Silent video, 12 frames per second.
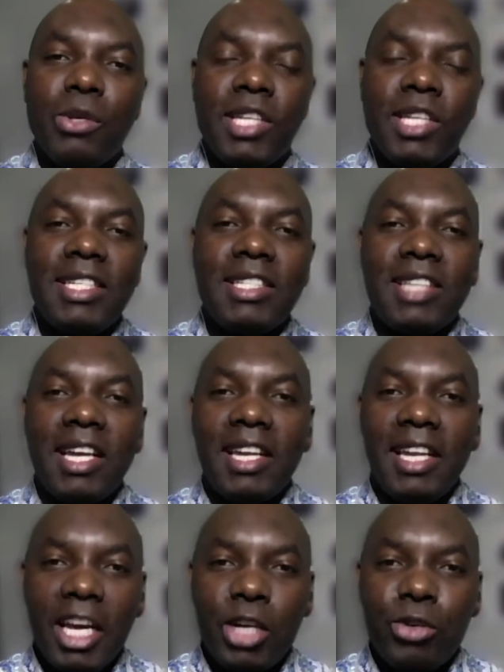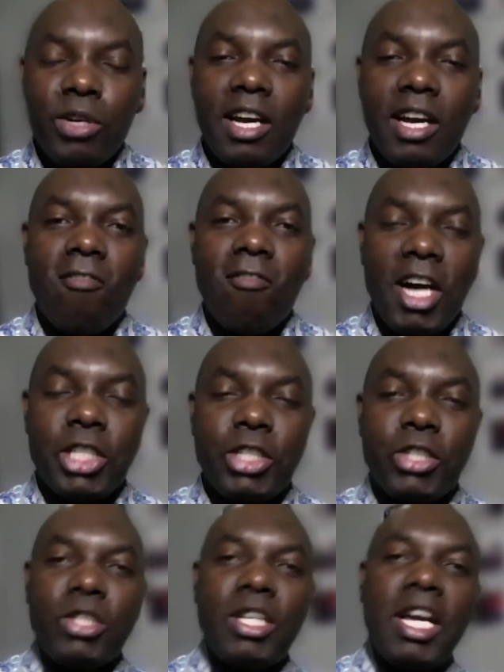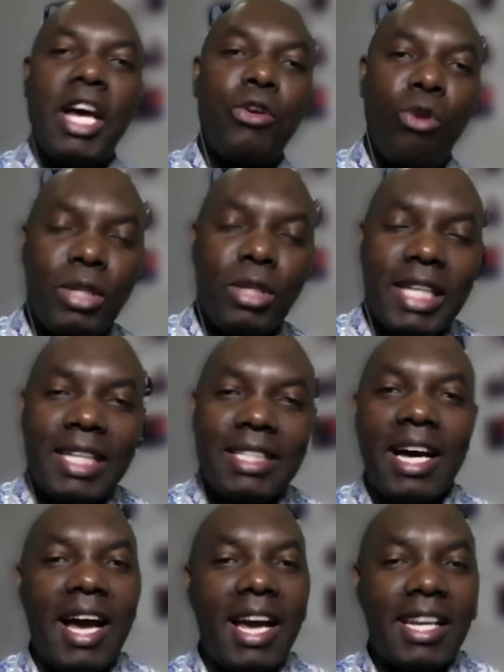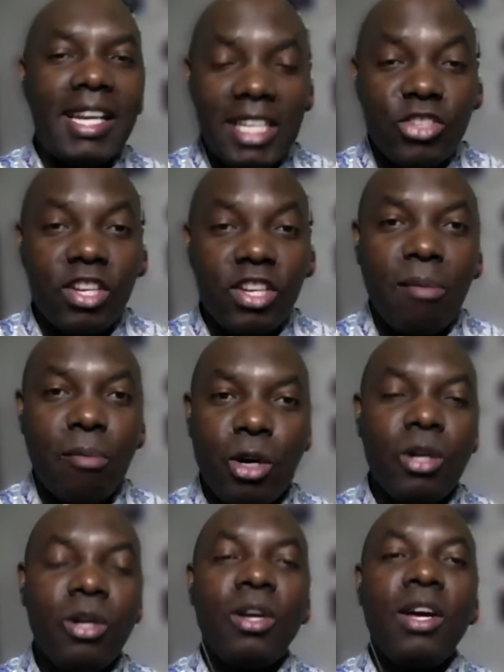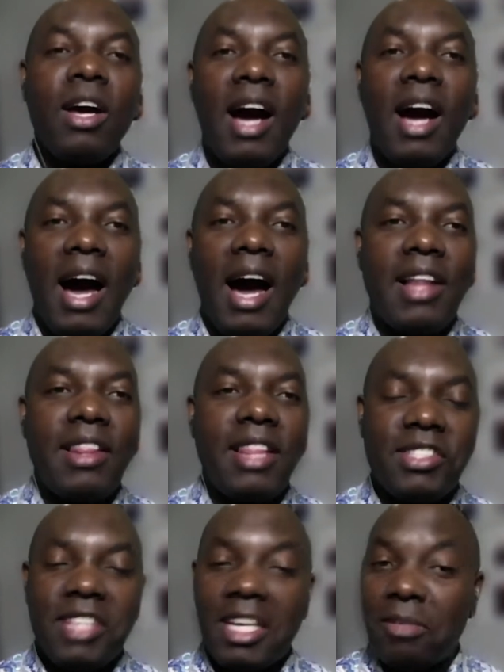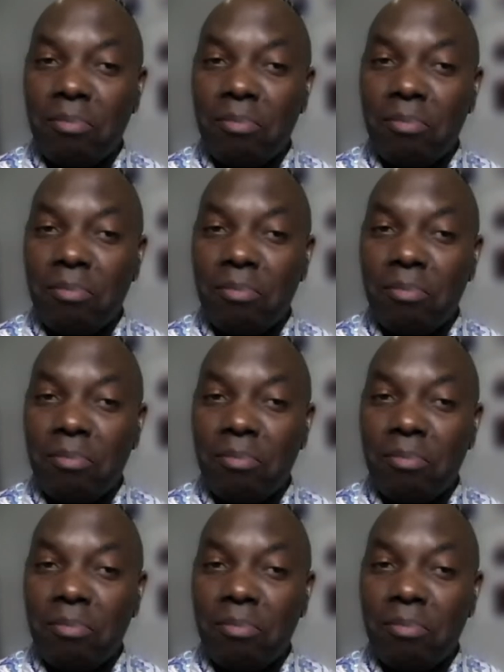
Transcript: said it's an electric version. Uh, you looked at uh, a Tesla model. Uh, does that